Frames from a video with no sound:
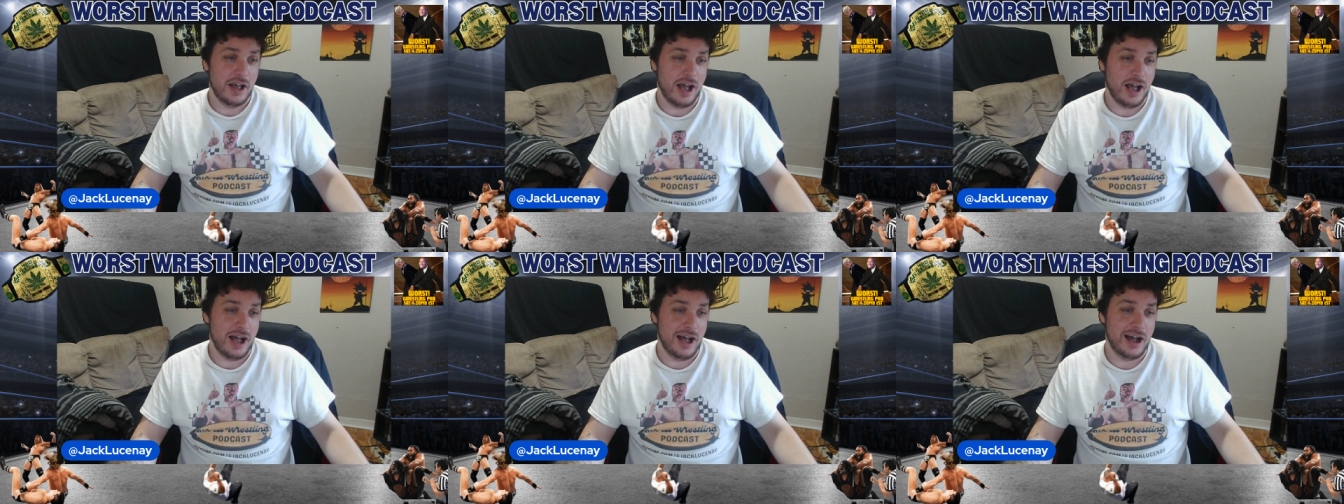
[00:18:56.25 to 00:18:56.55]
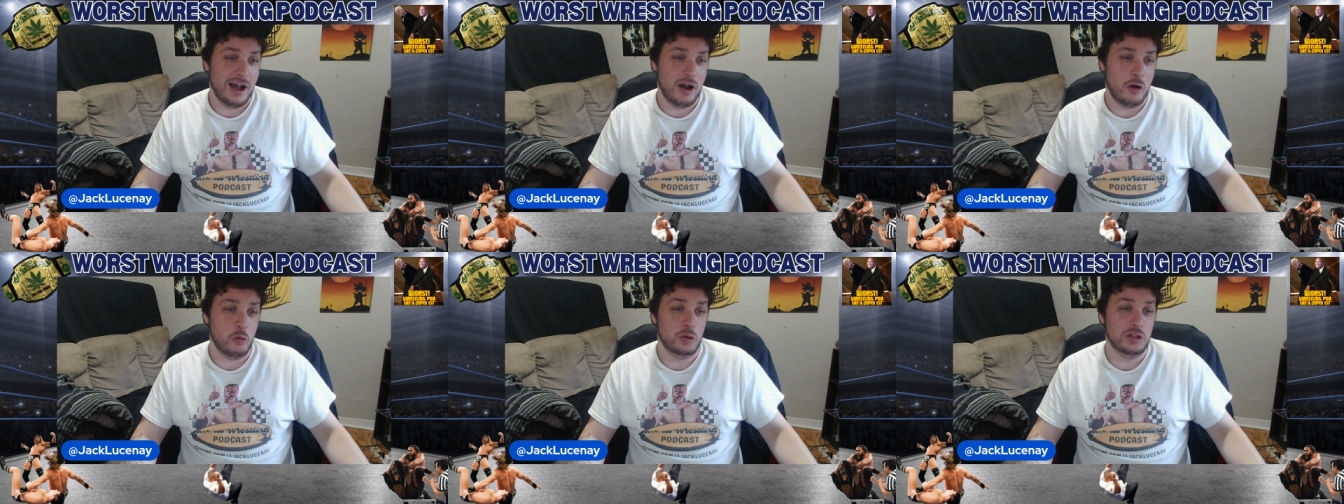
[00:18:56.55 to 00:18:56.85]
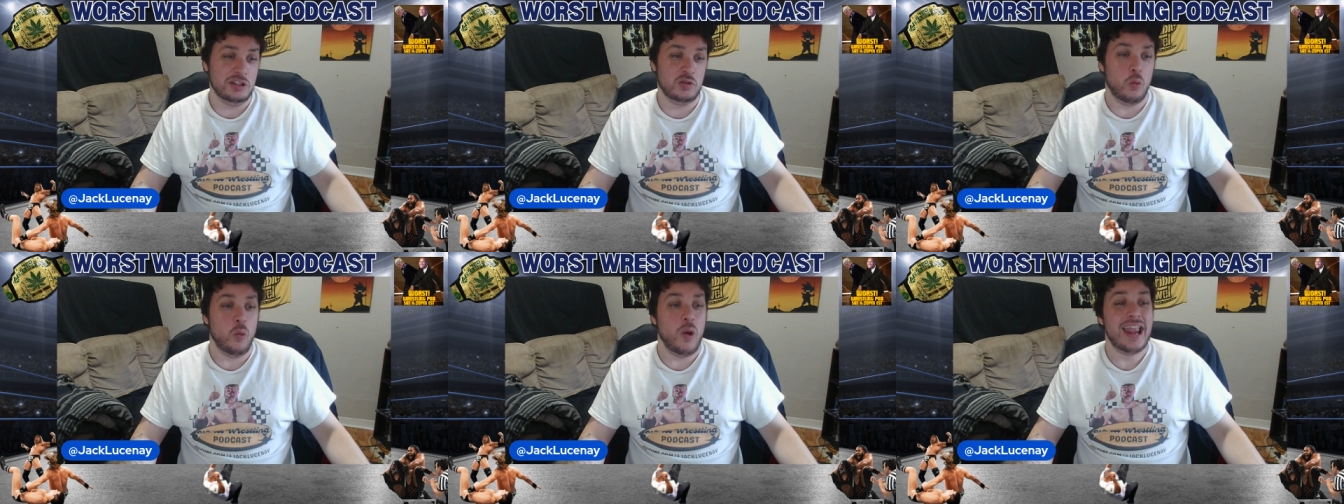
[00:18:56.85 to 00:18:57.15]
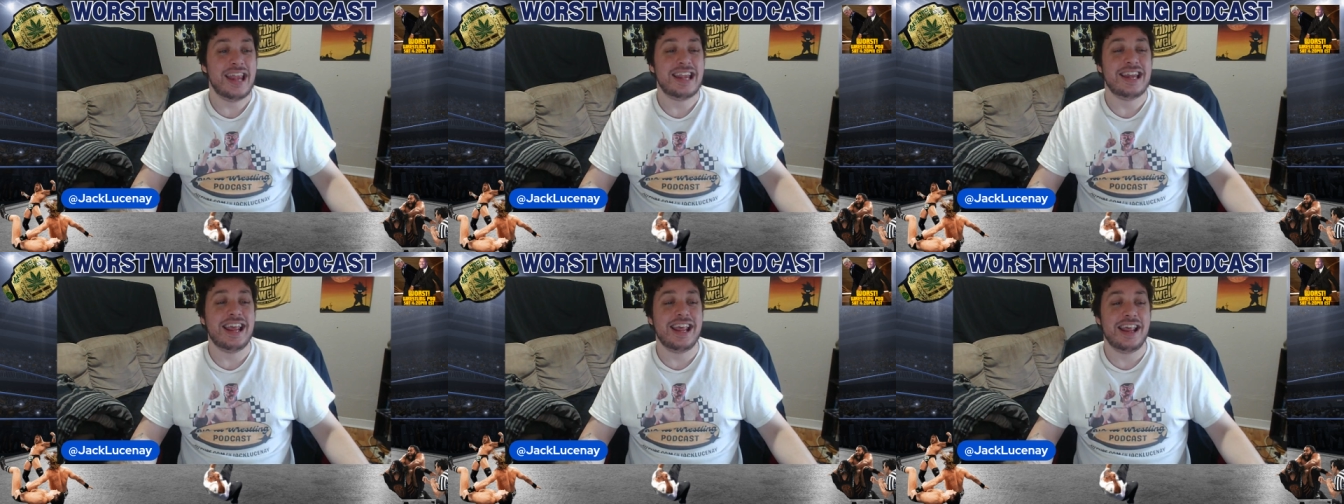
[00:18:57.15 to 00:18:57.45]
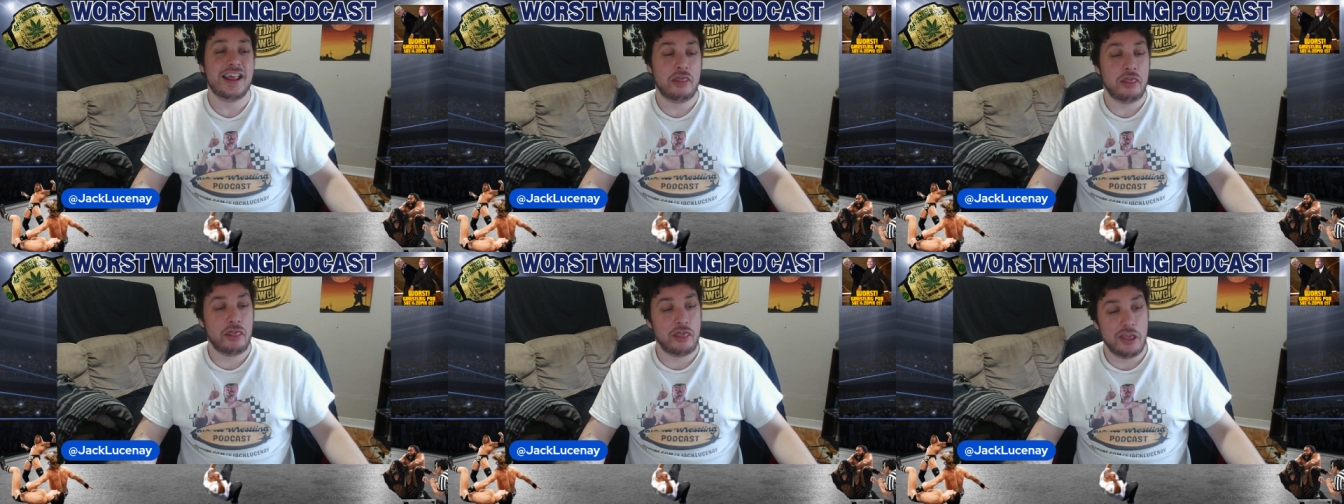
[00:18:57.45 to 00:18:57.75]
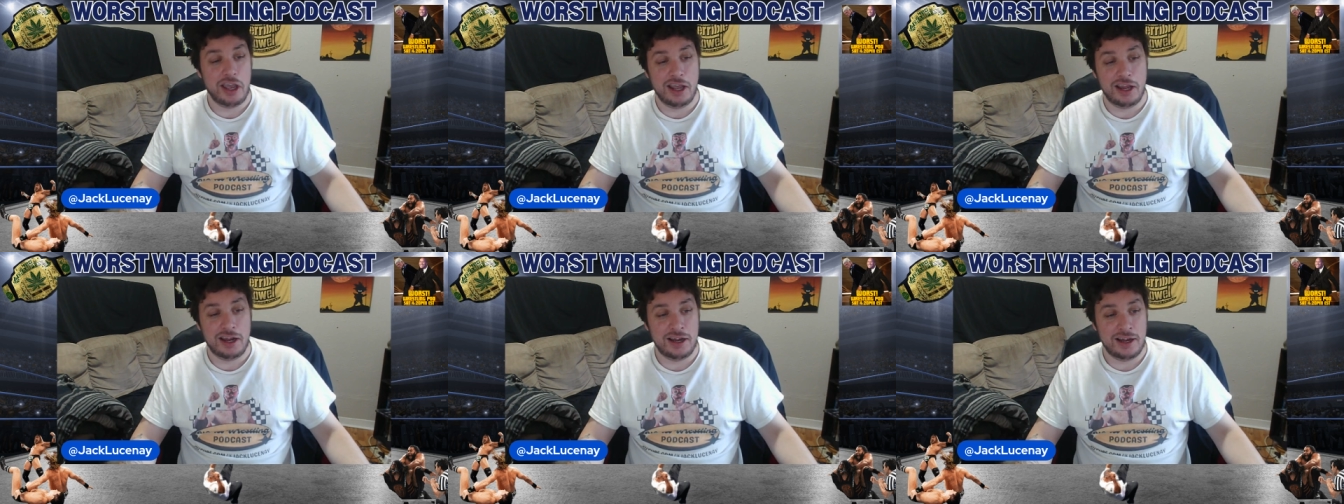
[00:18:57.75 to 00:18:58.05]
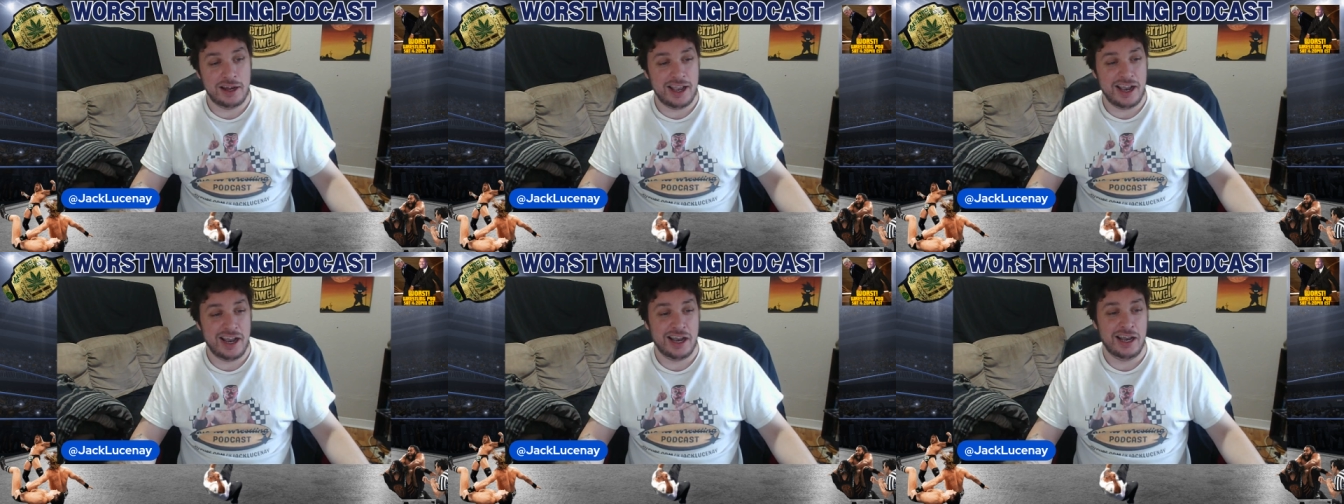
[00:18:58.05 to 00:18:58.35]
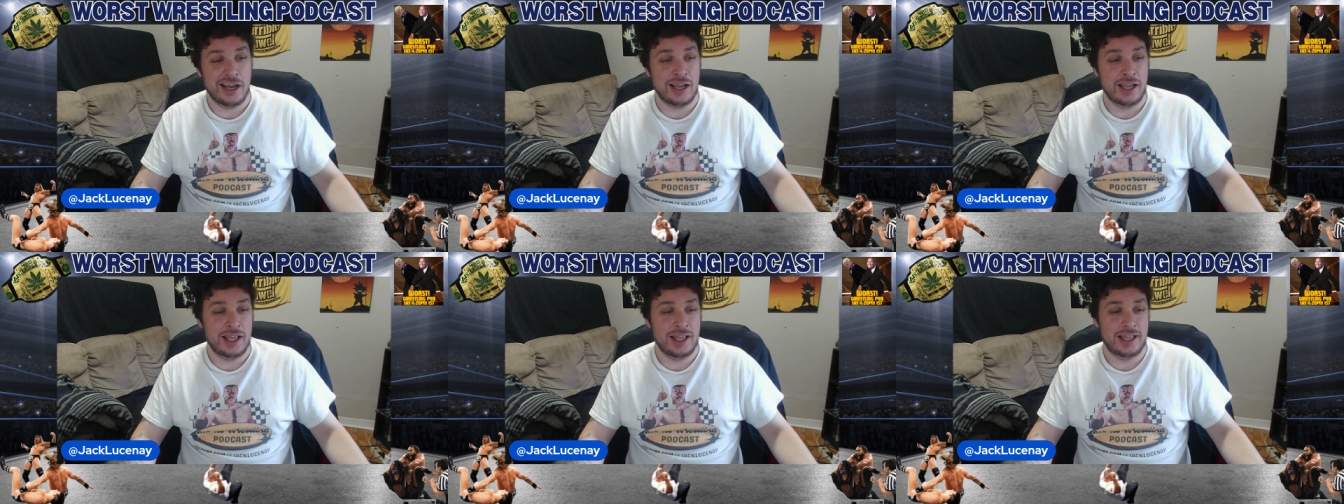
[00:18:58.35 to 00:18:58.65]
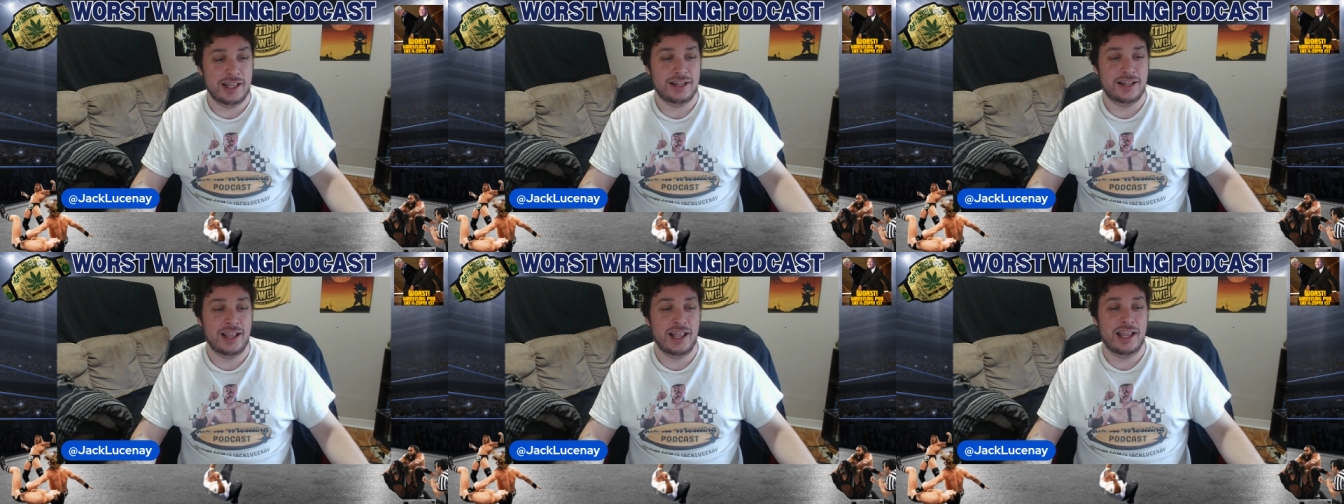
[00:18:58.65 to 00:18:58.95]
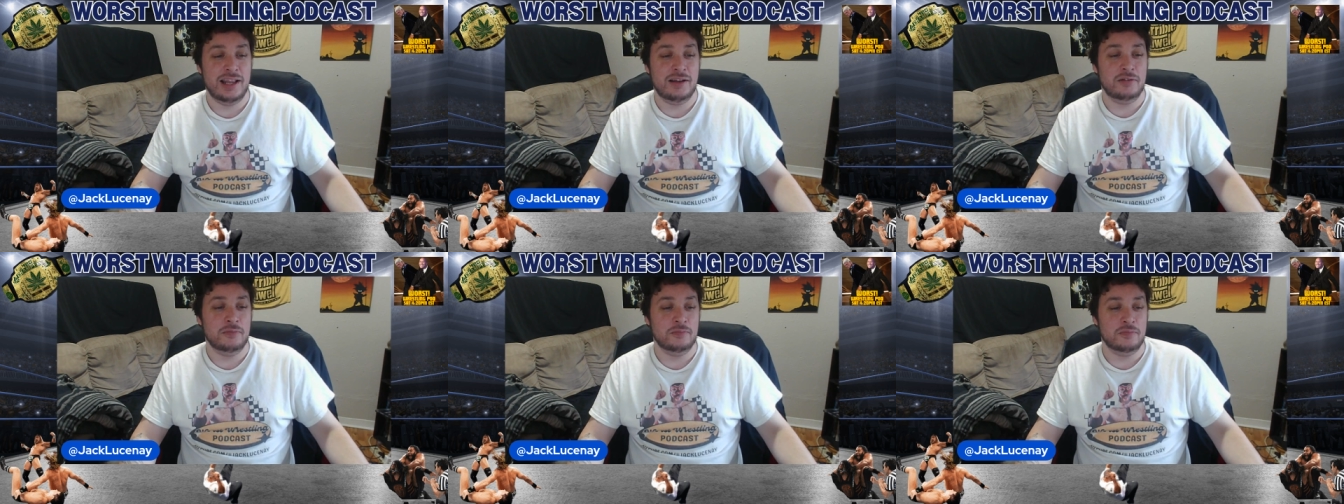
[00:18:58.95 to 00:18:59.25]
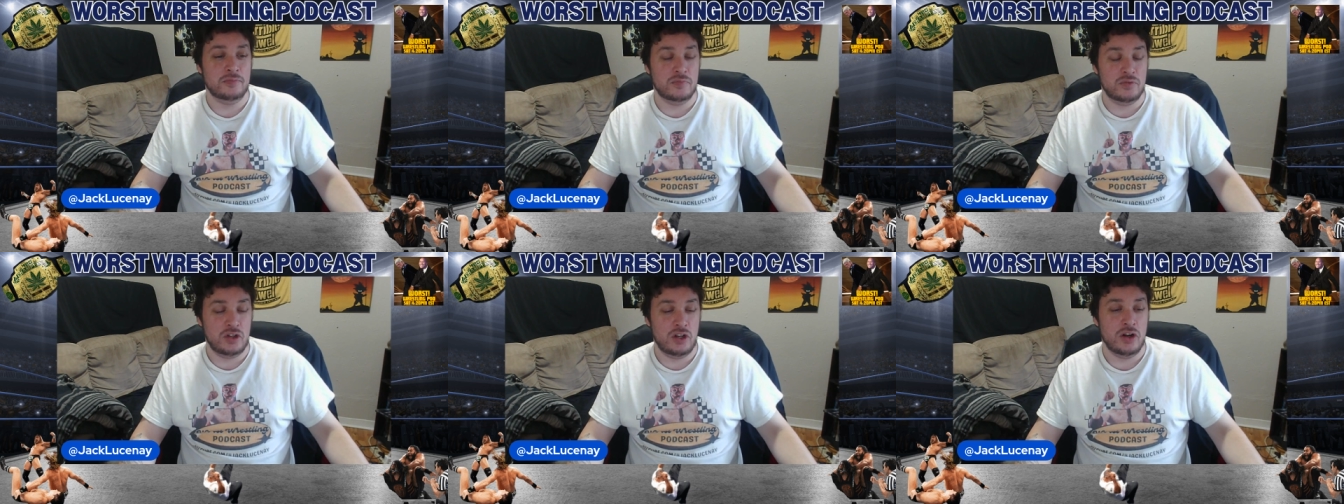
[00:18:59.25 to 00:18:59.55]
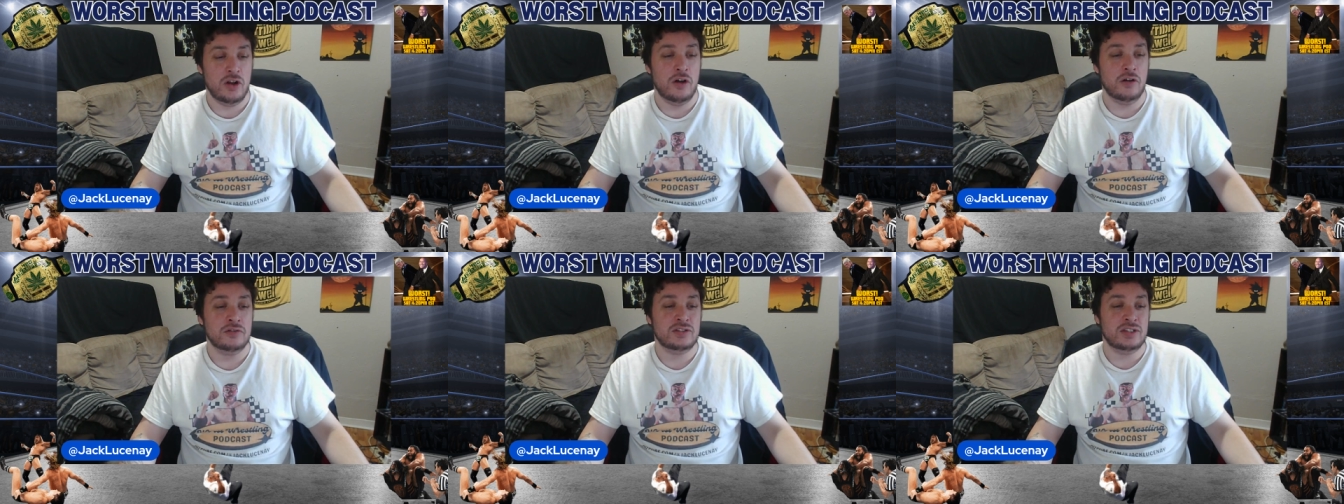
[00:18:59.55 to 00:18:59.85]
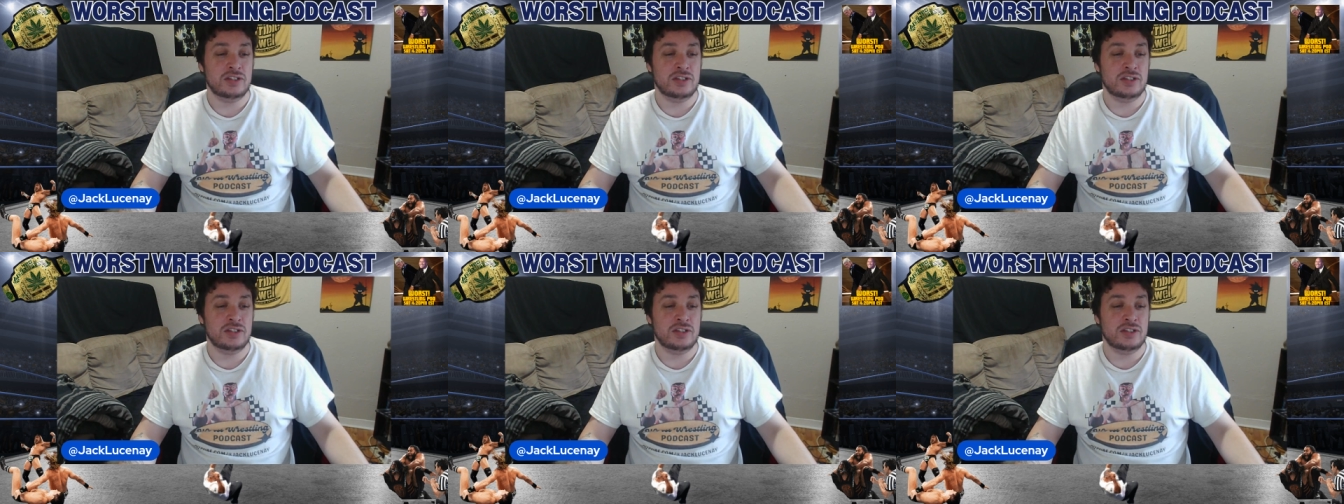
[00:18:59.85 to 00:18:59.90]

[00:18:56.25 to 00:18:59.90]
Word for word: was waning thin. And, you know,